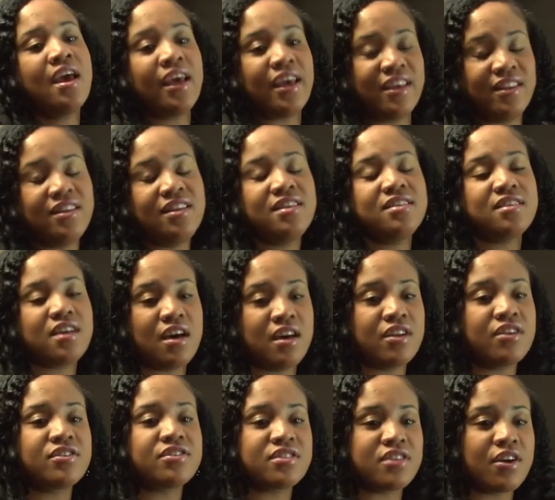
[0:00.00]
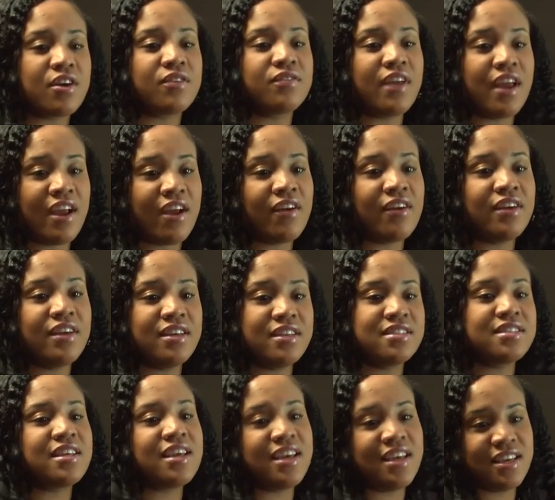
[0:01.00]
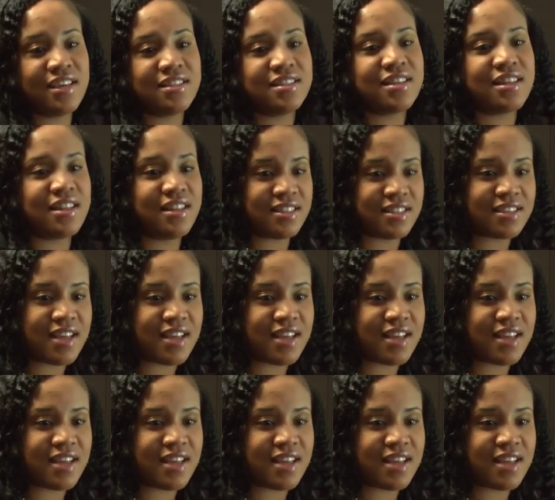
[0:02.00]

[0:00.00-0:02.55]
in these underserved areas is the